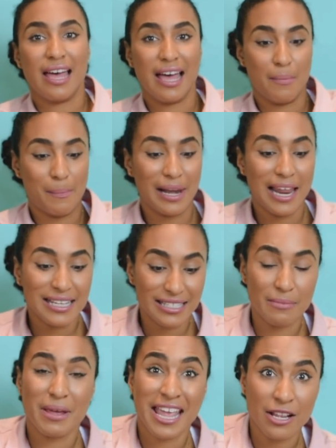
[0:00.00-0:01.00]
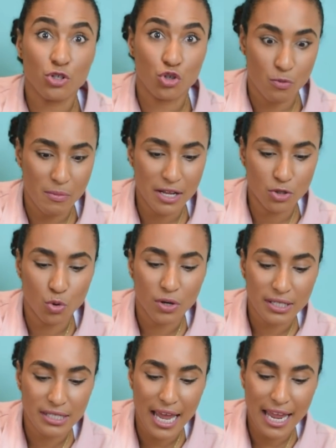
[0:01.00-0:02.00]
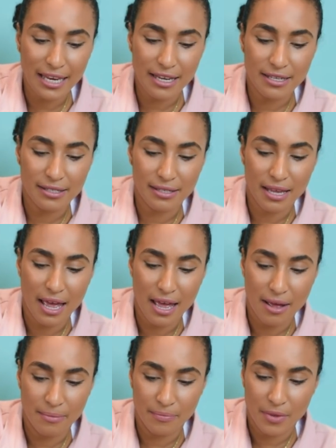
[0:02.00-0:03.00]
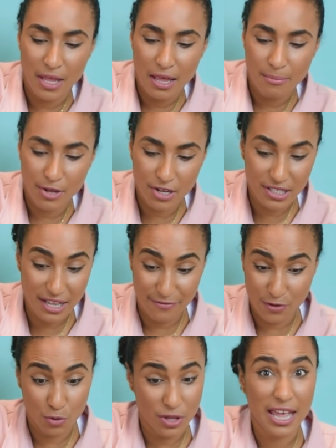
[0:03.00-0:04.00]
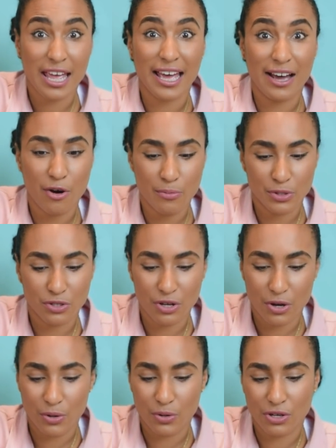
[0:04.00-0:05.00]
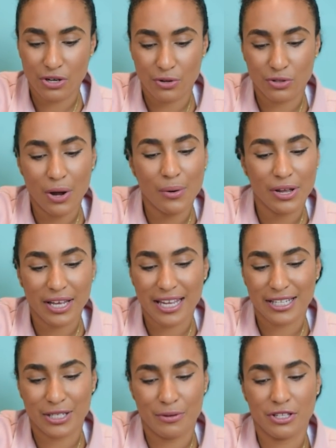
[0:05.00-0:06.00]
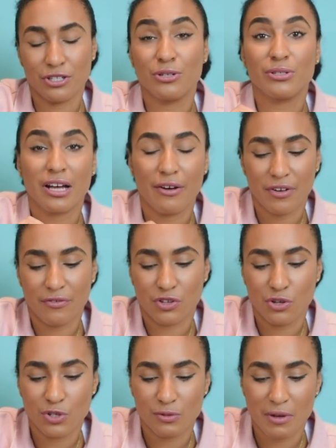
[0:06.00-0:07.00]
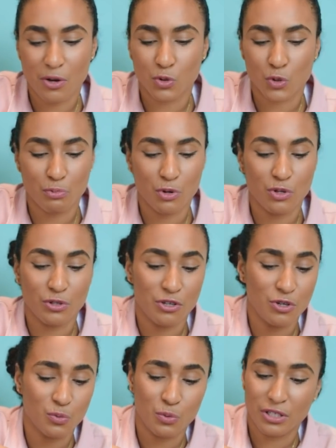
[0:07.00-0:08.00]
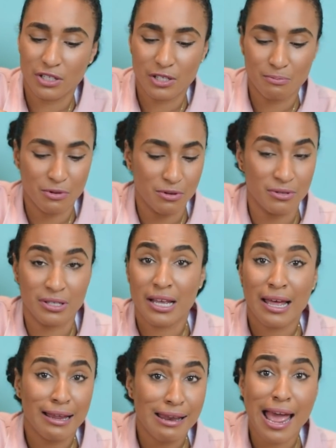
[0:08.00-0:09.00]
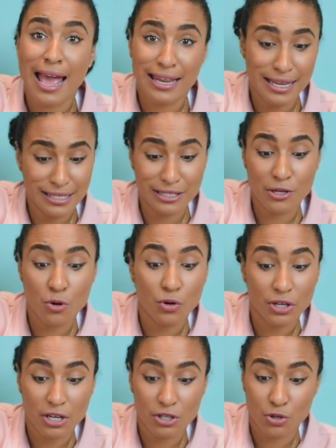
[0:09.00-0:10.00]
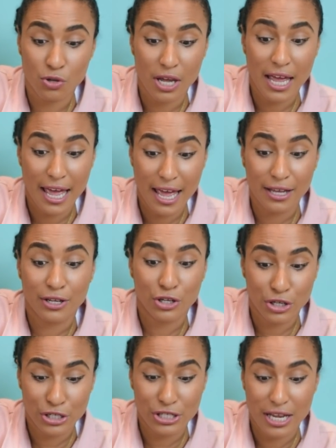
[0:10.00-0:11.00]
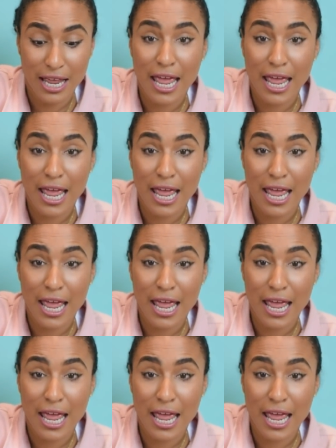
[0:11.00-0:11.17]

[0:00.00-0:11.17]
and place them into metal containers because they feel that it helps. So, you know, don't look into it too tough. I've used metal spoons, used wooden spoons. The henna is still going to do your hair good